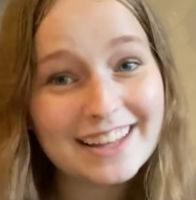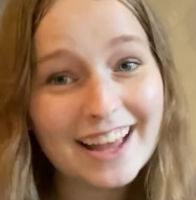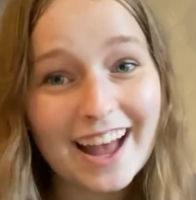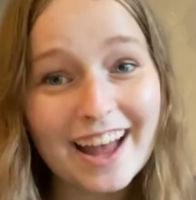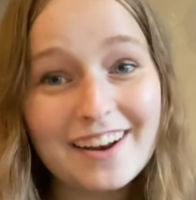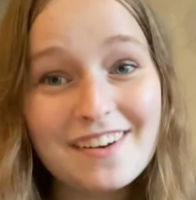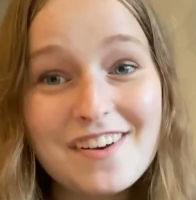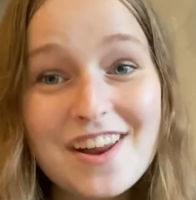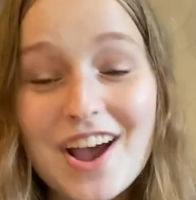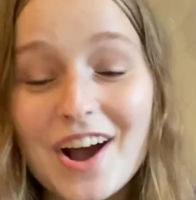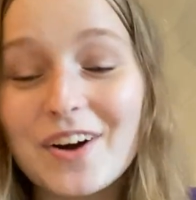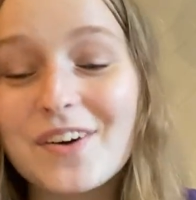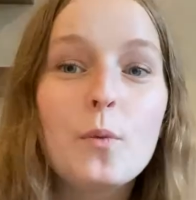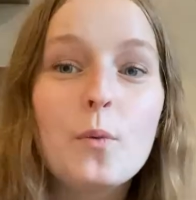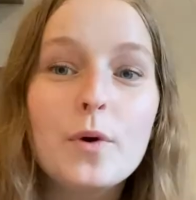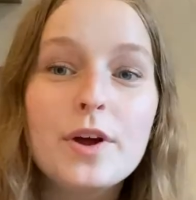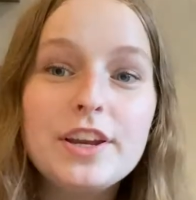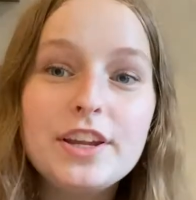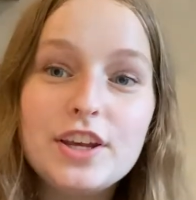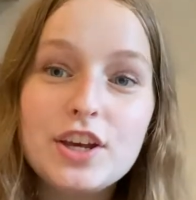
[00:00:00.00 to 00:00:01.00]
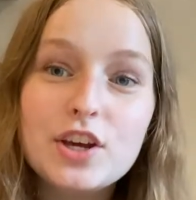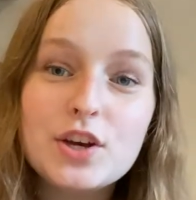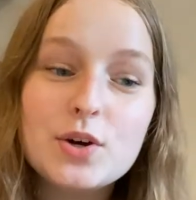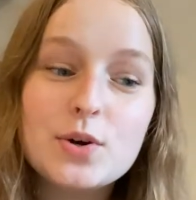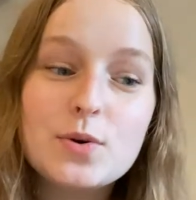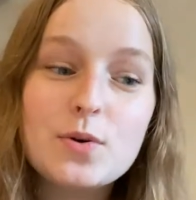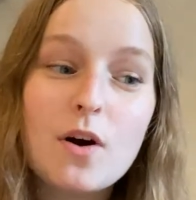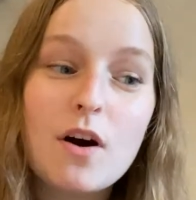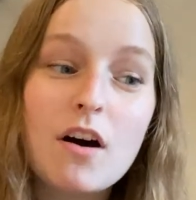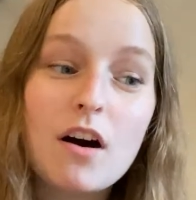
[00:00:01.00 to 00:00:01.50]
I don't know. When
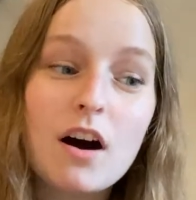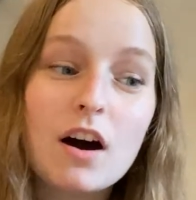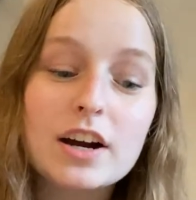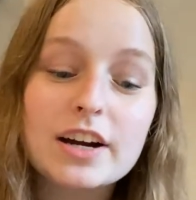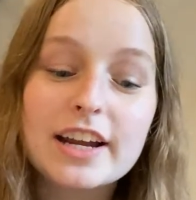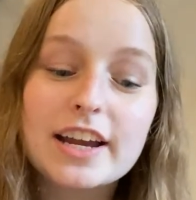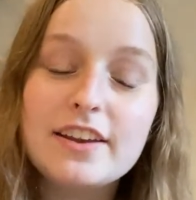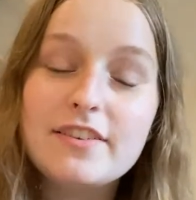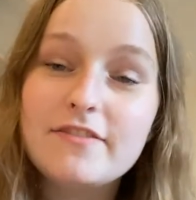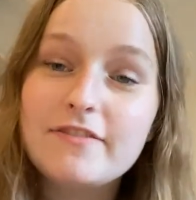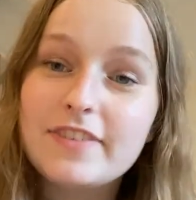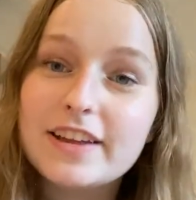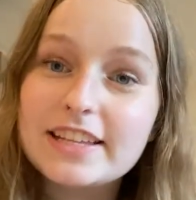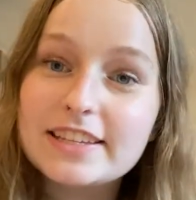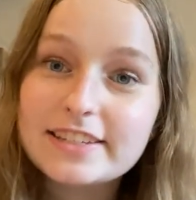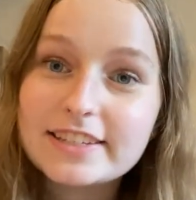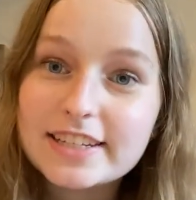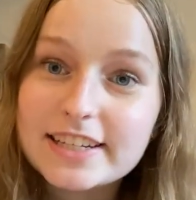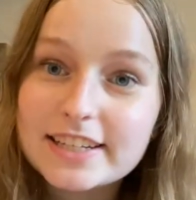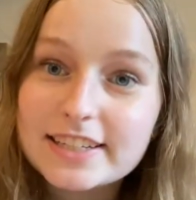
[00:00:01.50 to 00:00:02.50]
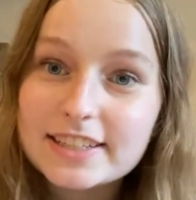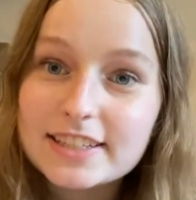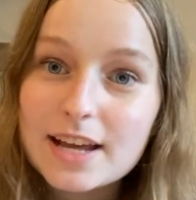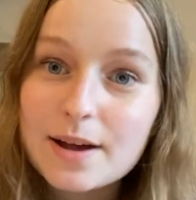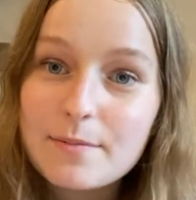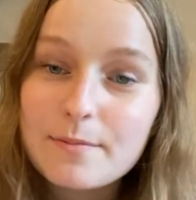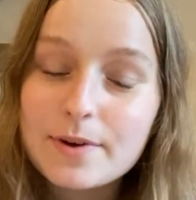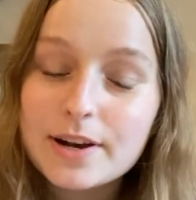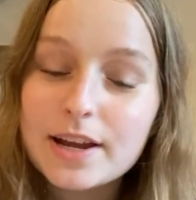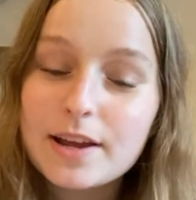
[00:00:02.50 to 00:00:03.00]
you are convincing
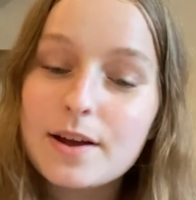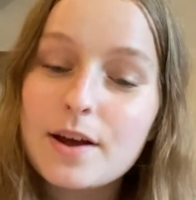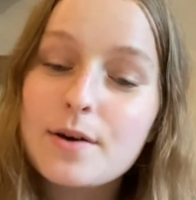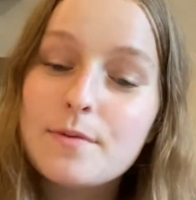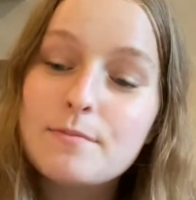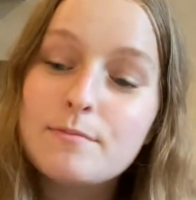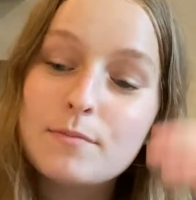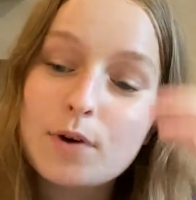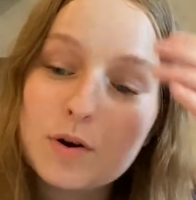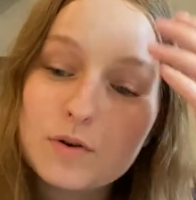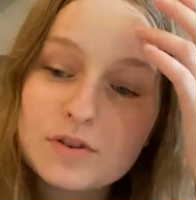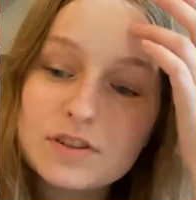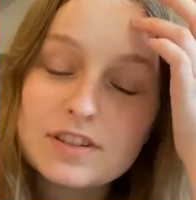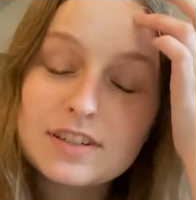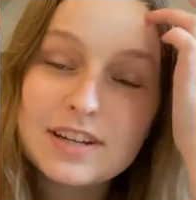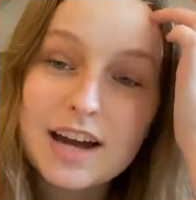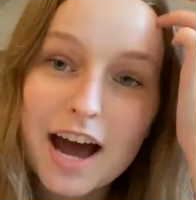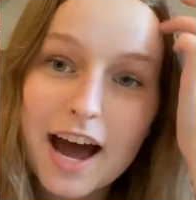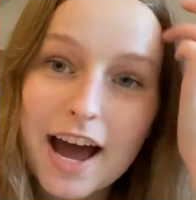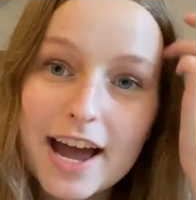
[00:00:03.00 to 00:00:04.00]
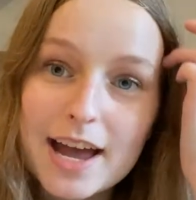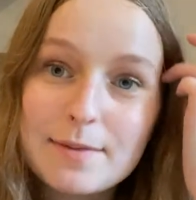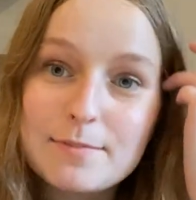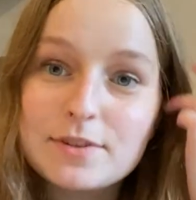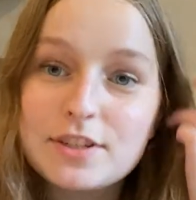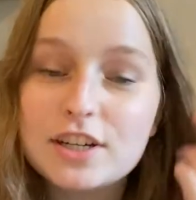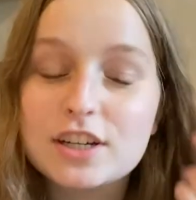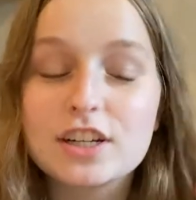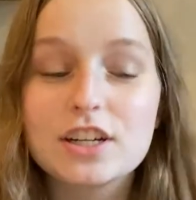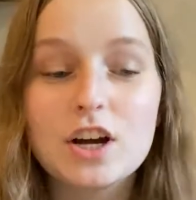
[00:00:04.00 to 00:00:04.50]
somebody, most
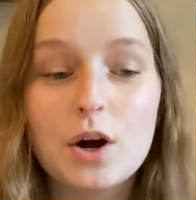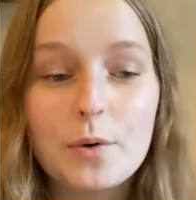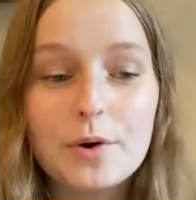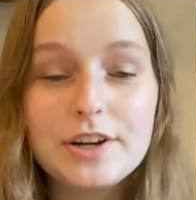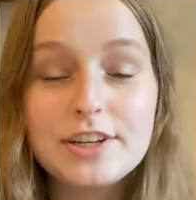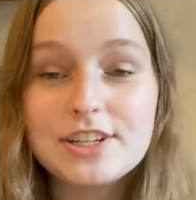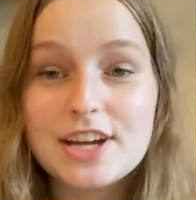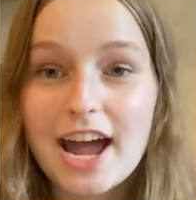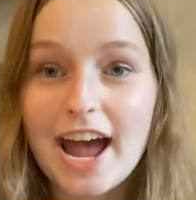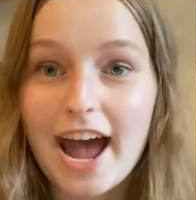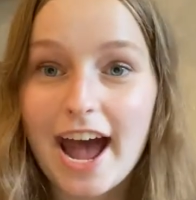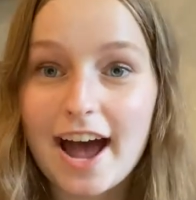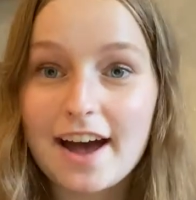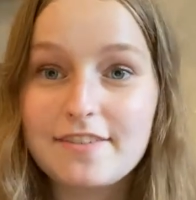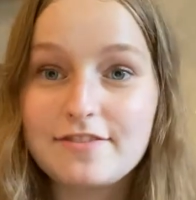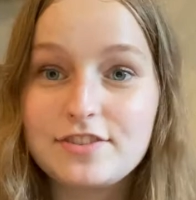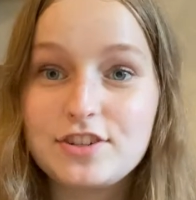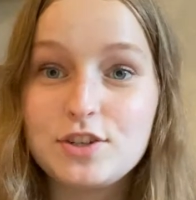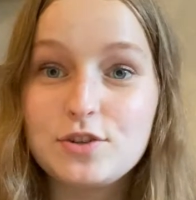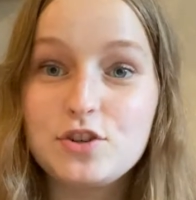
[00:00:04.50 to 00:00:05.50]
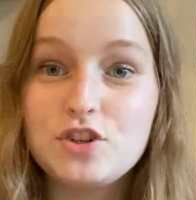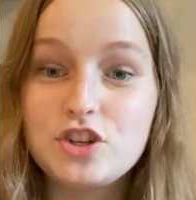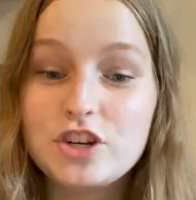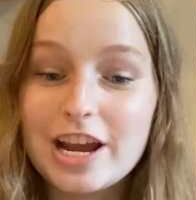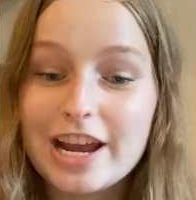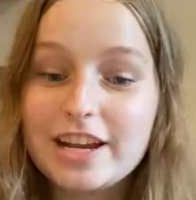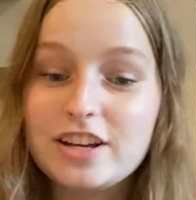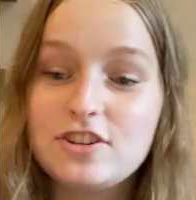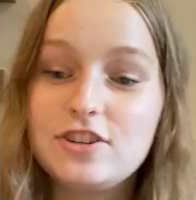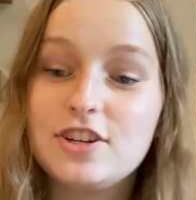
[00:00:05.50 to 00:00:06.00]
times you're going to have to
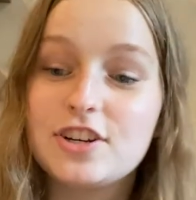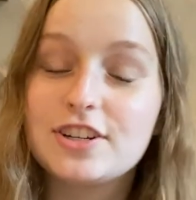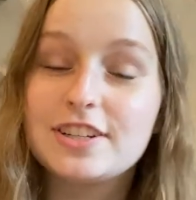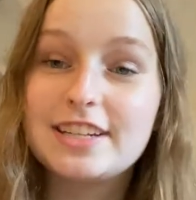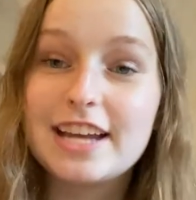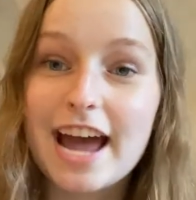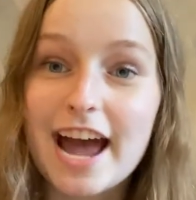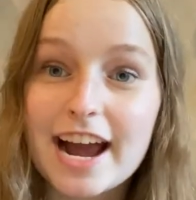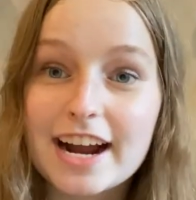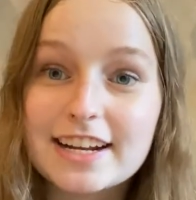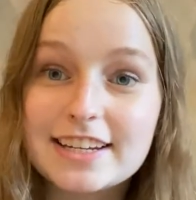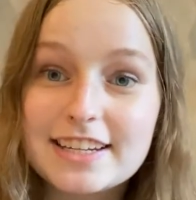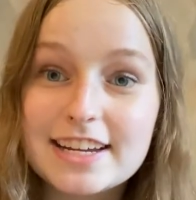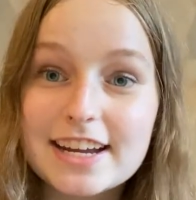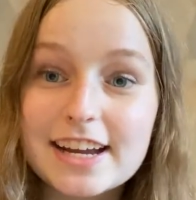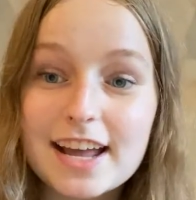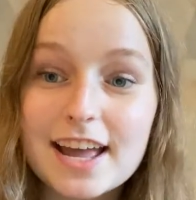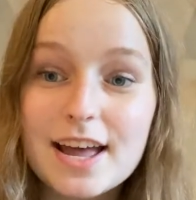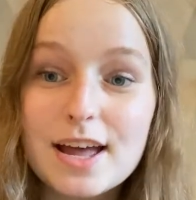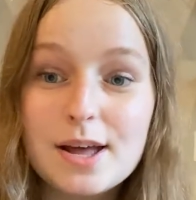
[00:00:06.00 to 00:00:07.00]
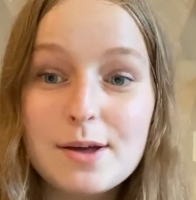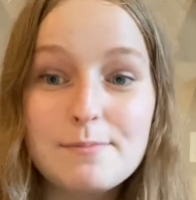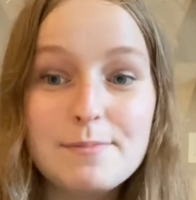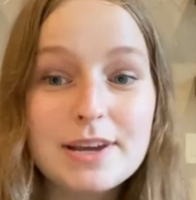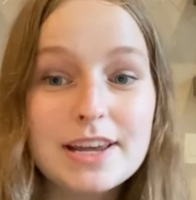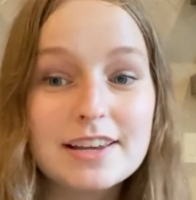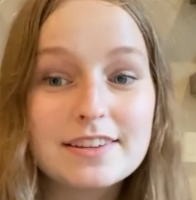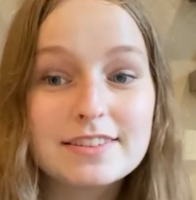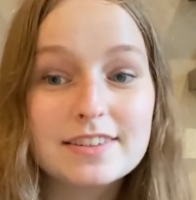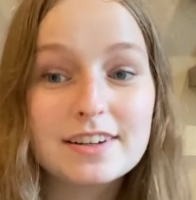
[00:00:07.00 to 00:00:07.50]
change your tactic
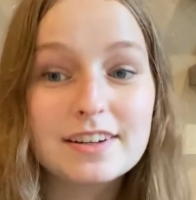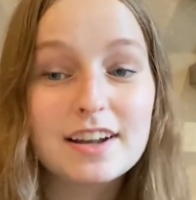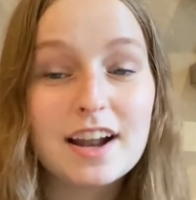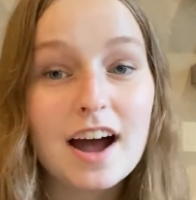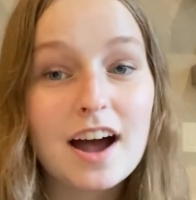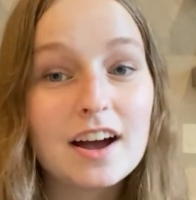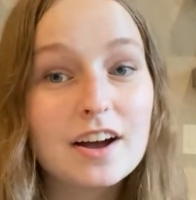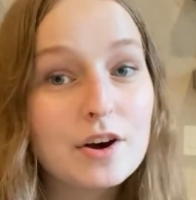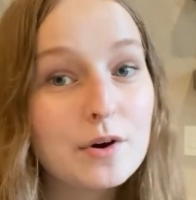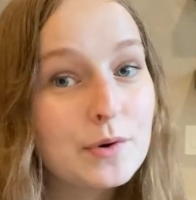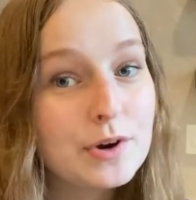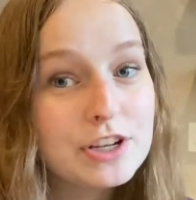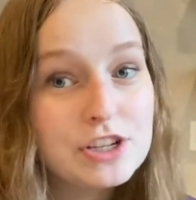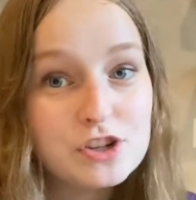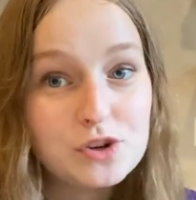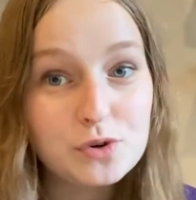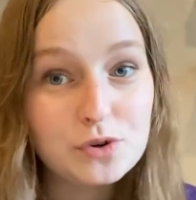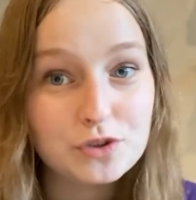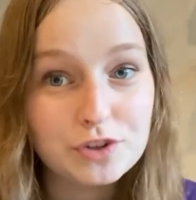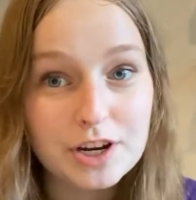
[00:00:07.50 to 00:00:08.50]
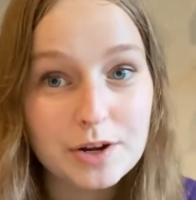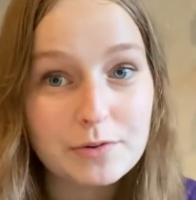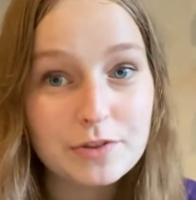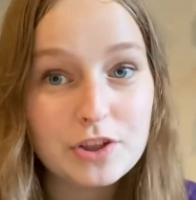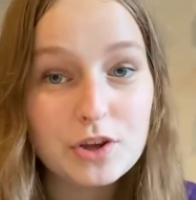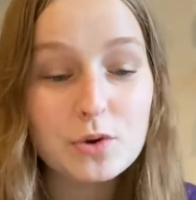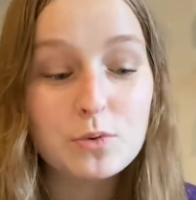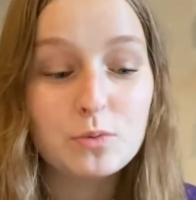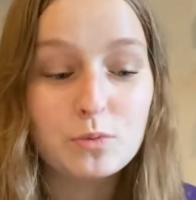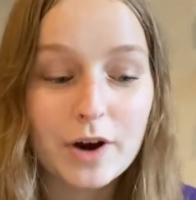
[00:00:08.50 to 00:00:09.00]
because they're not going to agree
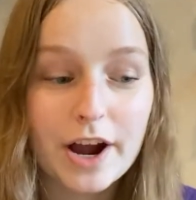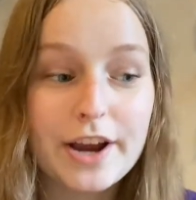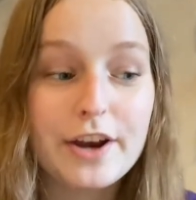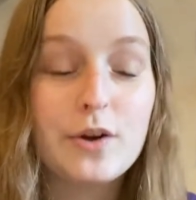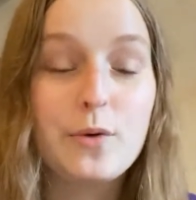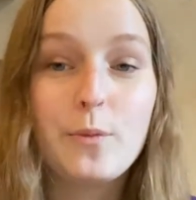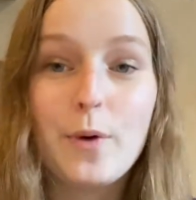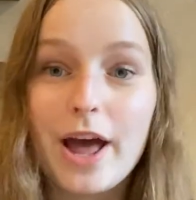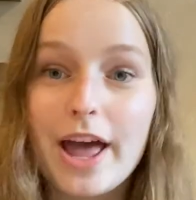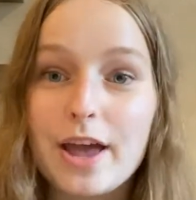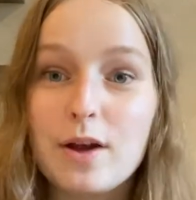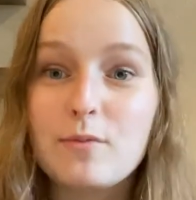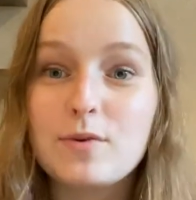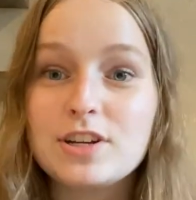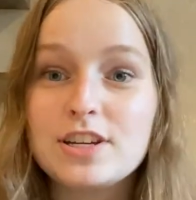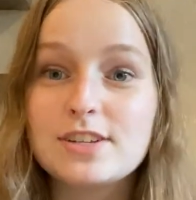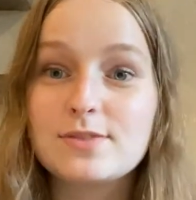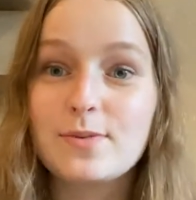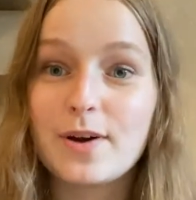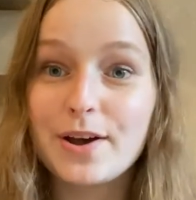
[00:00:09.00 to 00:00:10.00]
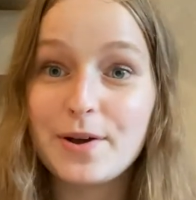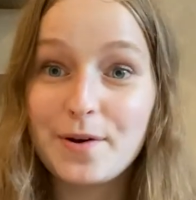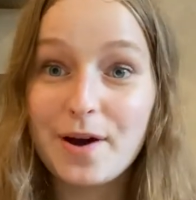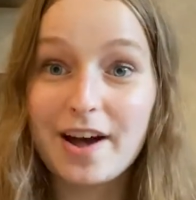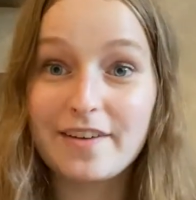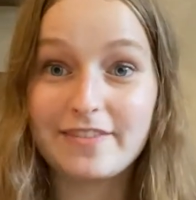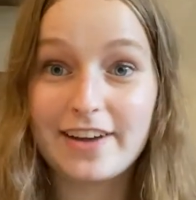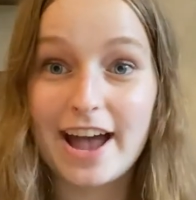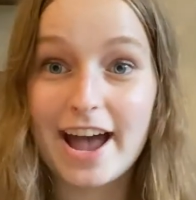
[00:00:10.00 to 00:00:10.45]
with you right away, which is why you have